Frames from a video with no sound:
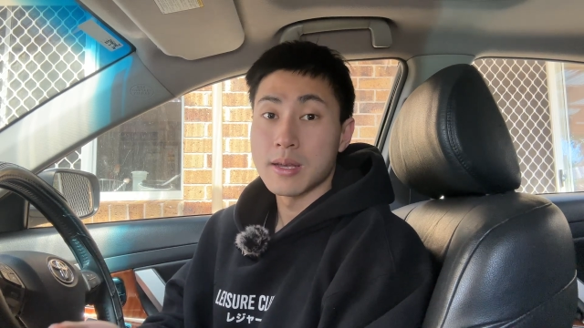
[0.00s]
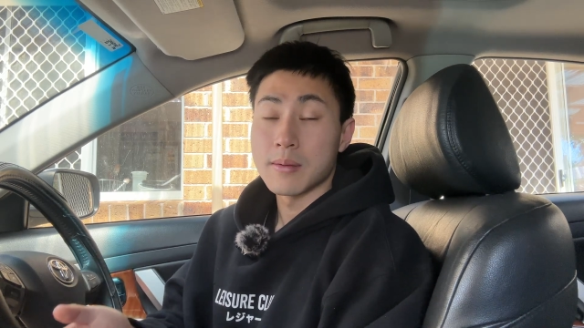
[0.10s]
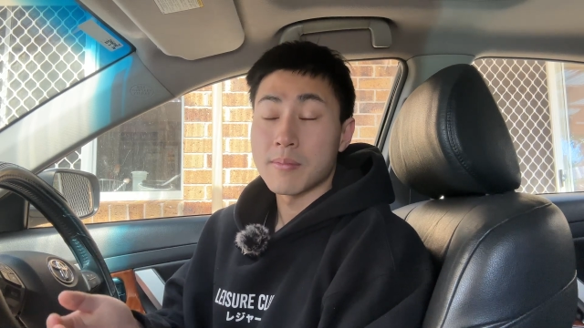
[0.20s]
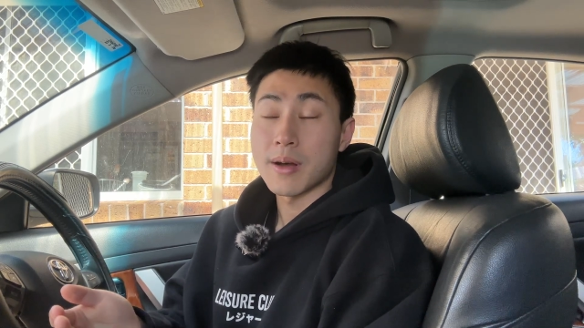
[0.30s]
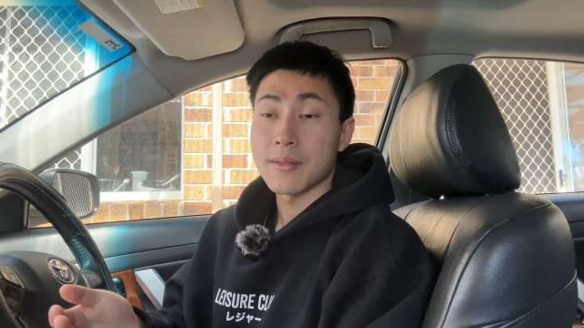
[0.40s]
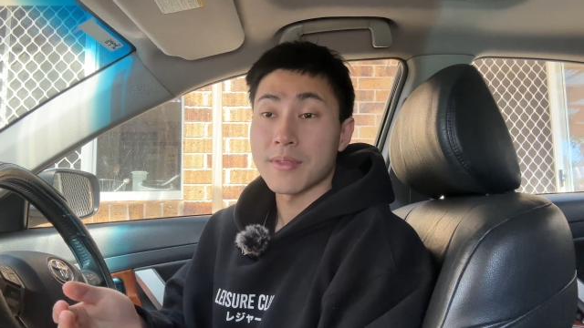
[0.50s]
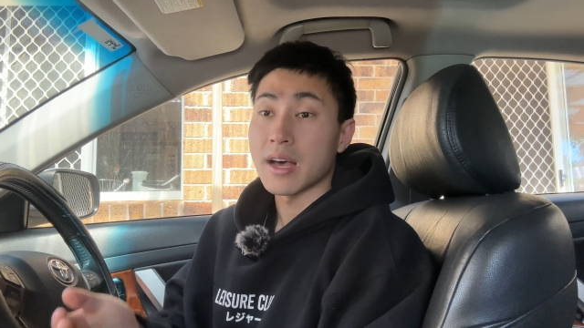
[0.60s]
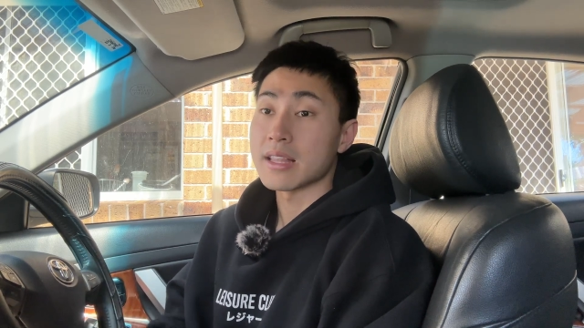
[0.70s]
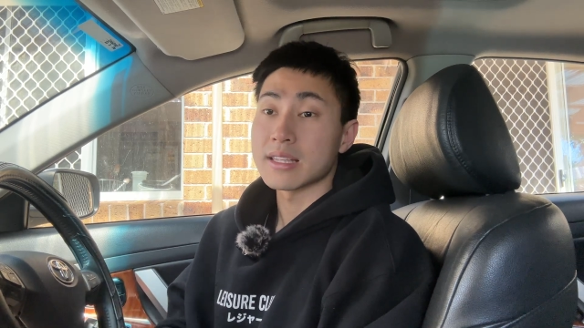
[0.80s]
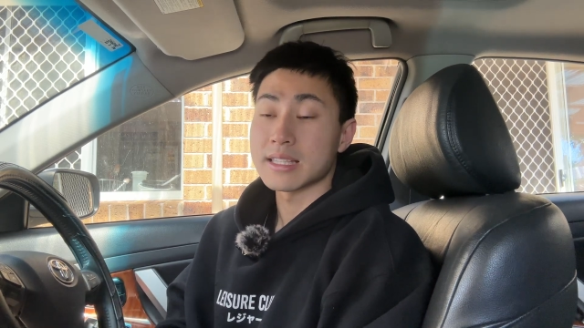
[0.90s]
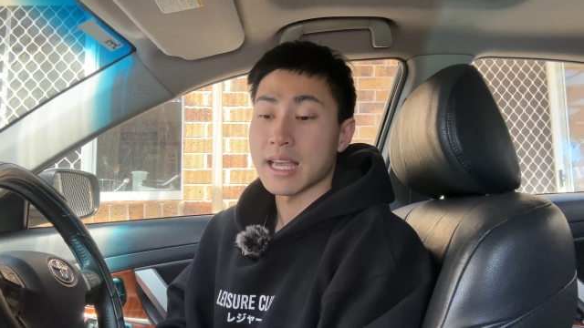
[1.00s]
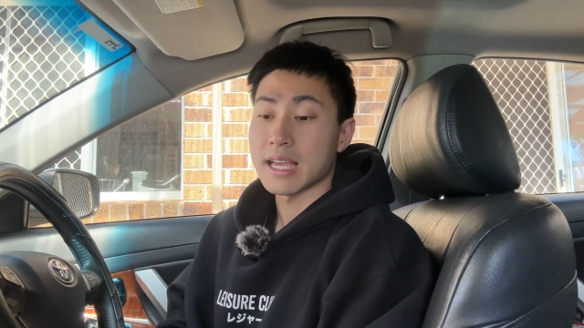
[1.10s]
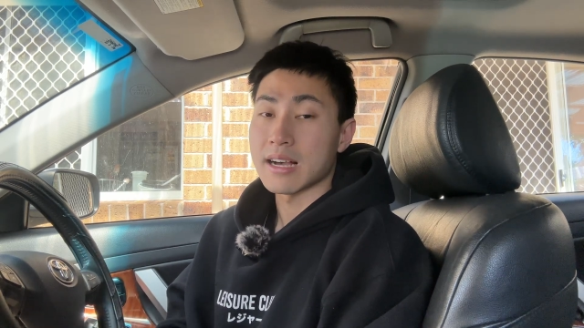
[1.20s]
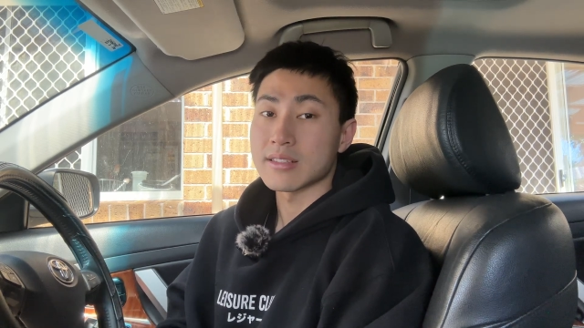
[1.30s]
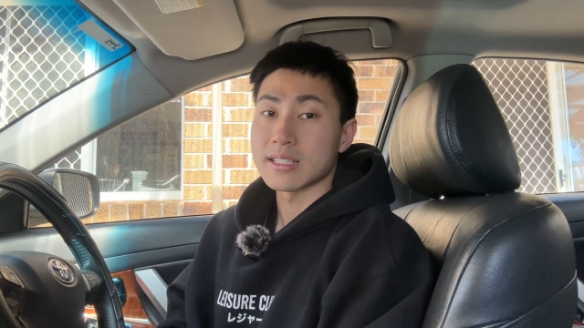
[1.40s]
But the other day,
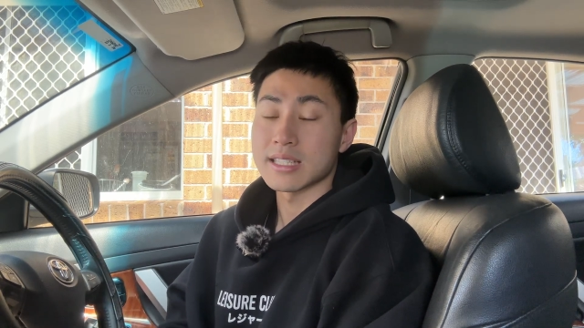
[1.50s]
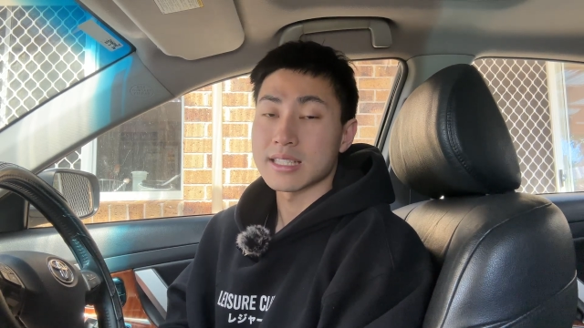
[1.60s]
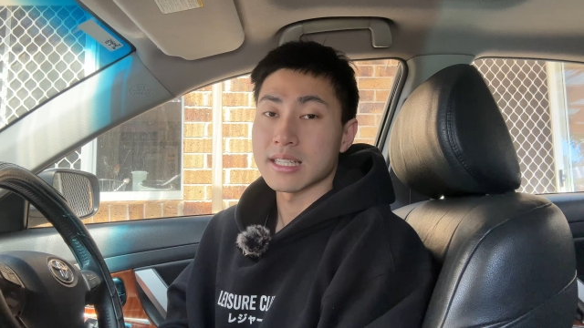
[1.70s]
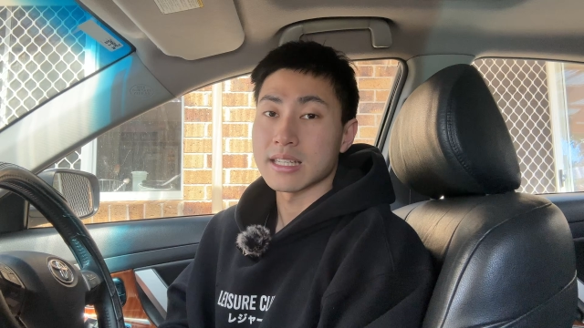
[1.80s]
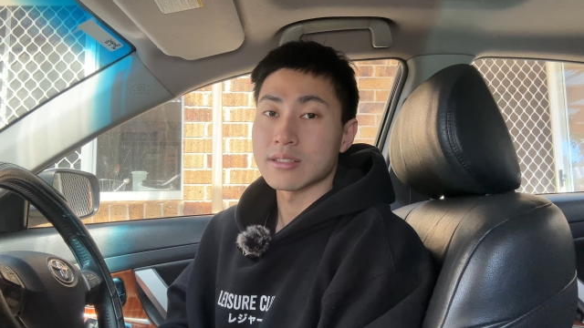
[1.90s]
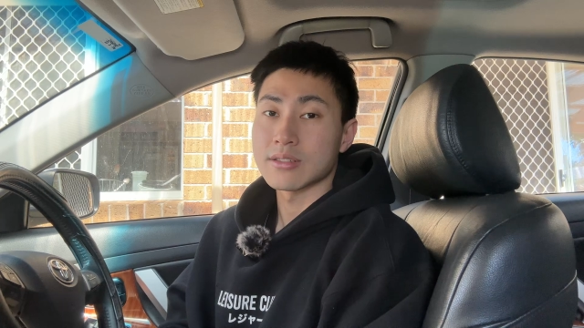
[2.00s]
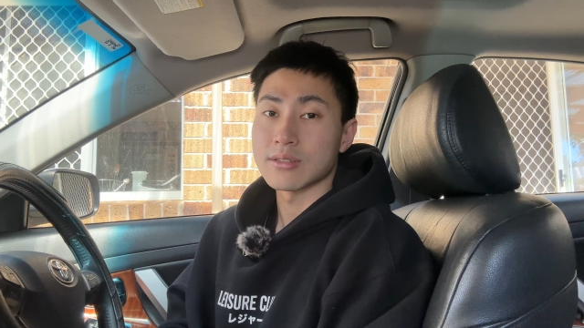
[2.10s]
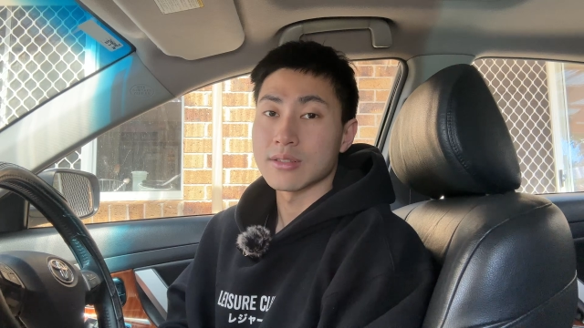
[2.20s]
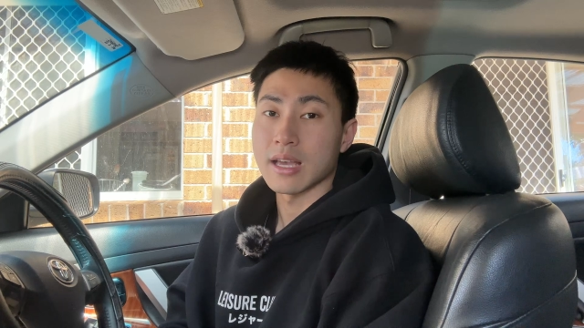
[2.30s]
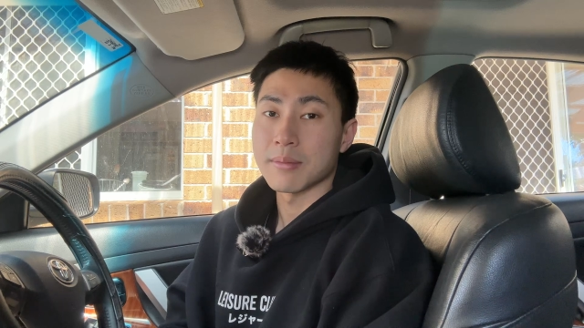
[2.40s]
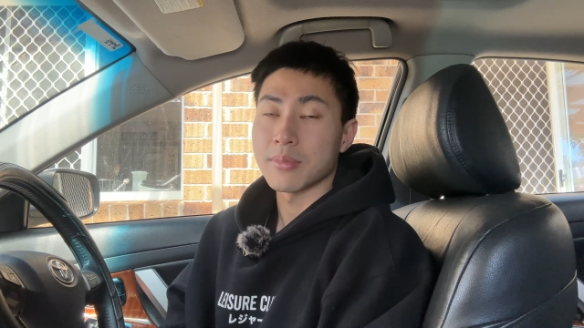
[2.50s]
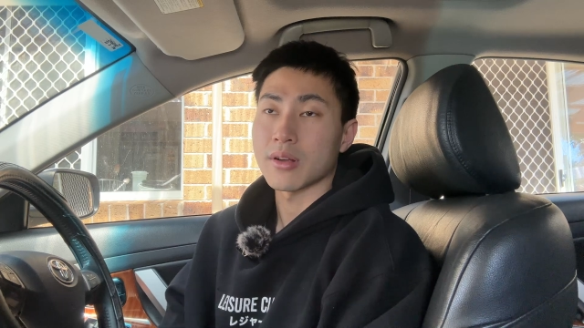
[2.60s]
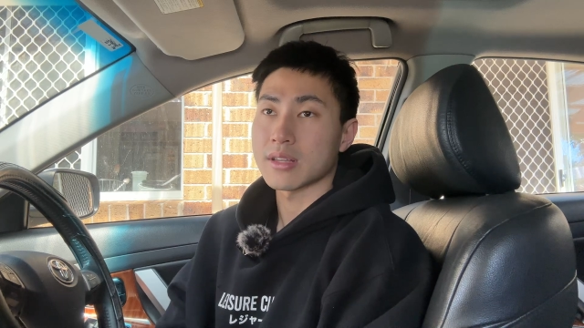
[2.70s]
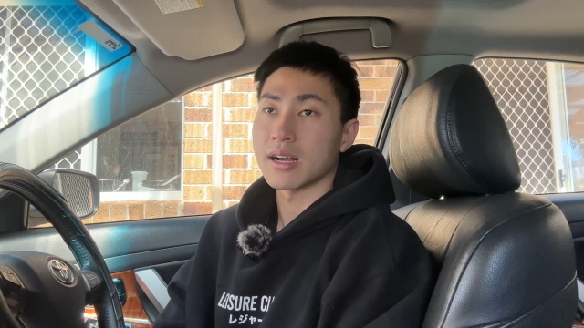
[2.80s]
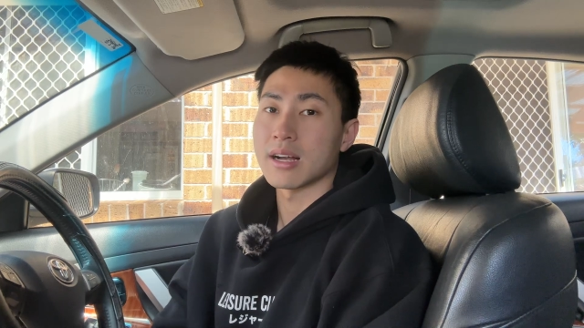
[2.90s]
I was listening to a
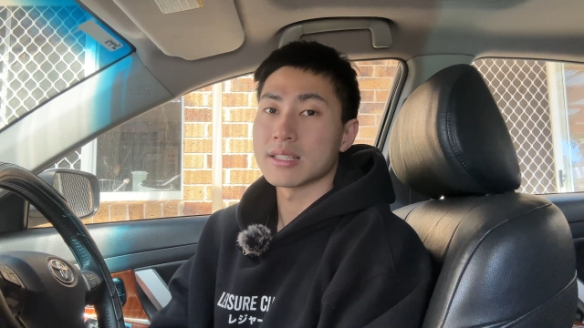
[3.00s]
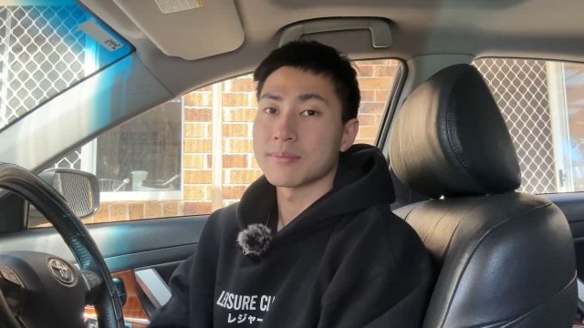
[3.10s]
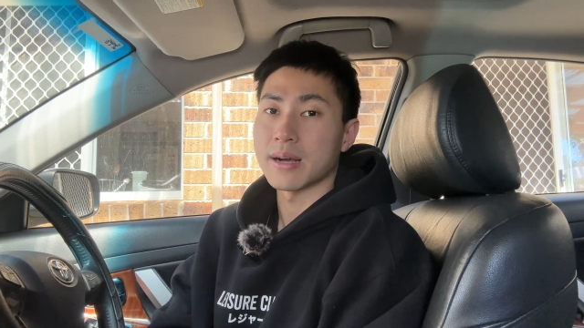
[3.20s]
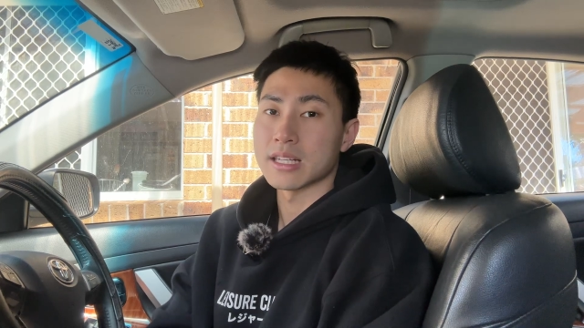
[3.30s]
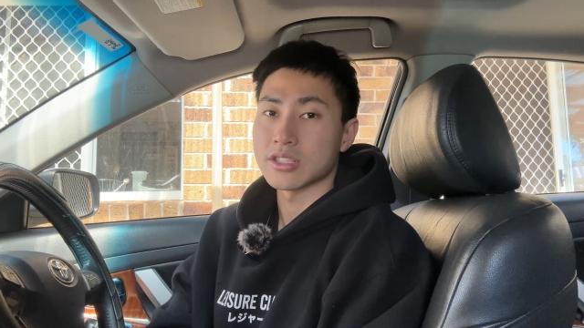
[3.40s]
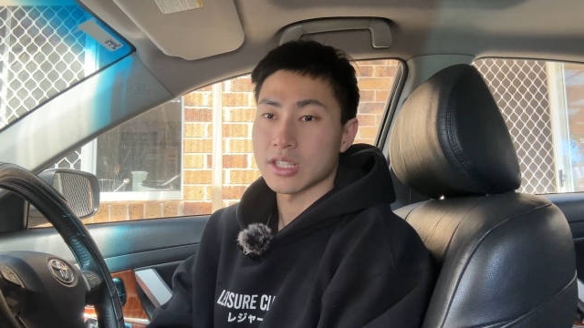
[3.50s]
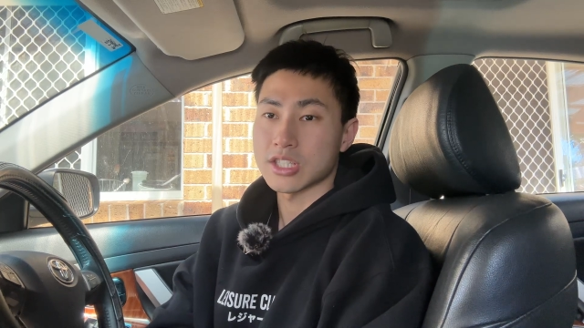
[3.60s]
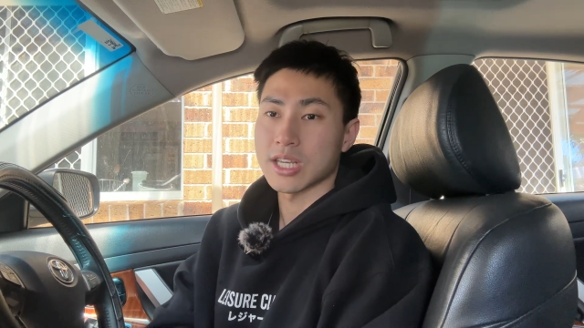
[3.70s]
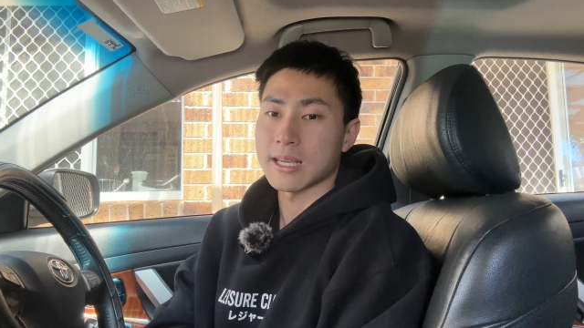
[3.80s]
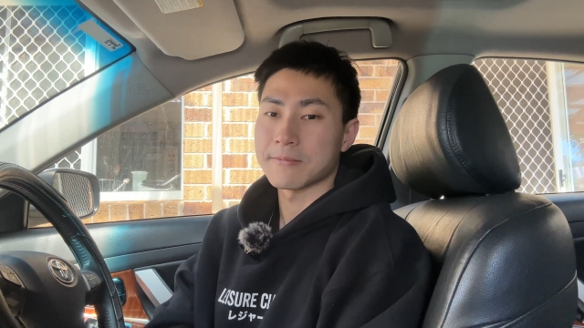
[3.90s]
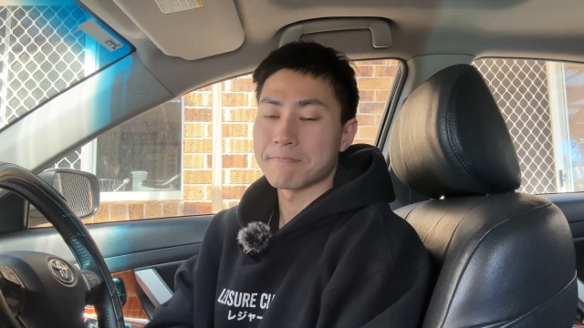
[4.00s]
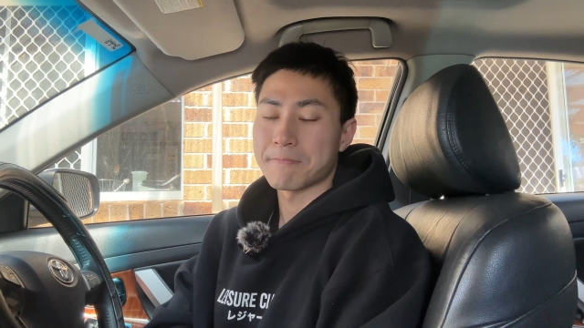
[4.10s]
podcast by Johnny Chang,